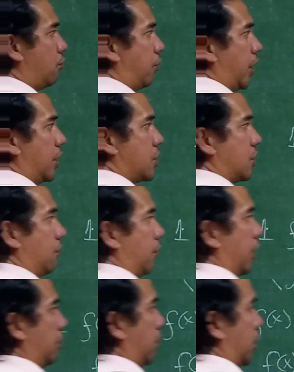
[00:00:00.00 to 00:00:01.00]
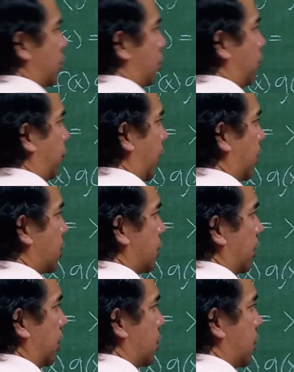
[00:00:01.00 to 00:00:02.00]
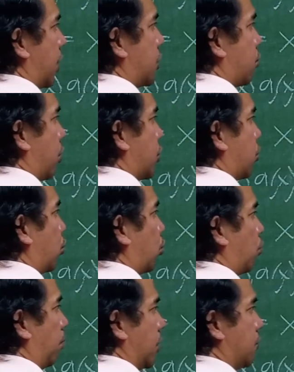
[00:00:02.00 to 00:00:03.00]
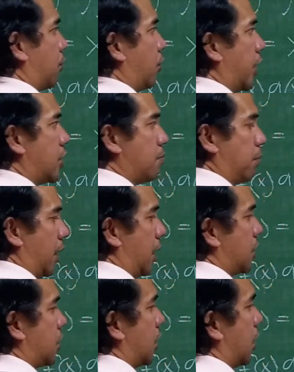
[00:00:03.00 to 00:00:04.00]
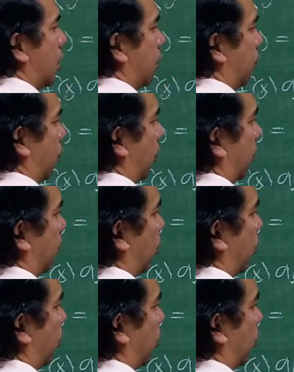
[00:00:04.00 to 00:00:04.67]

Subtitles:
of x defined by g of x, that is x raised to 2 plus 4x plus 4,